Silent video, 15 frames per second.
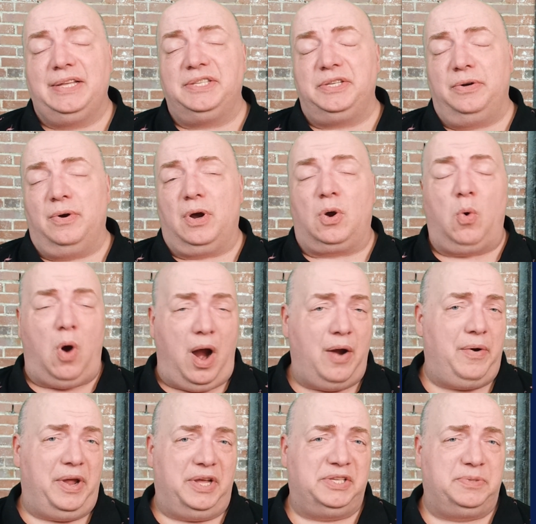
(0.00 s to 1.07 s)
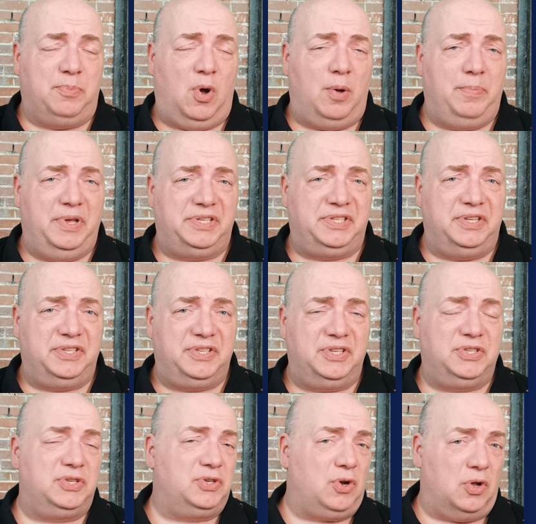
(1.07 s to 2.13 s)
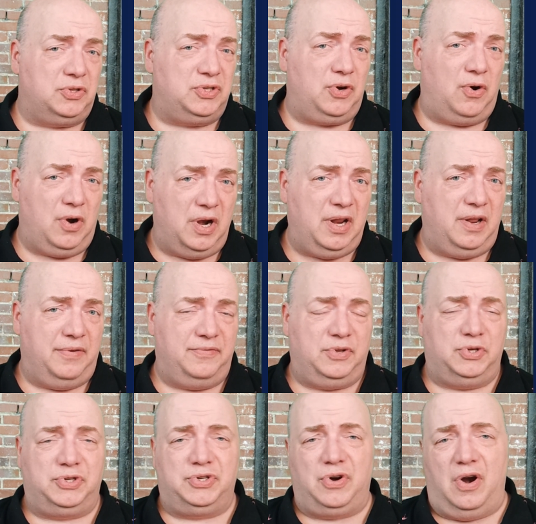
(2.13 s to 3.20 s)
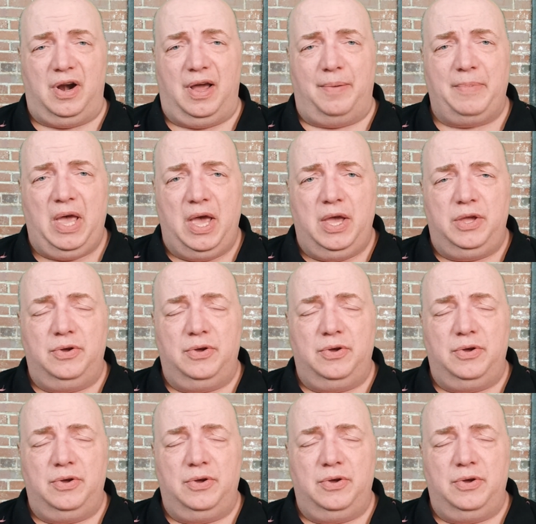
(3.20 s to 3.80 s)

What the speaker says: Consider acquiring a small business as an alternative to startup.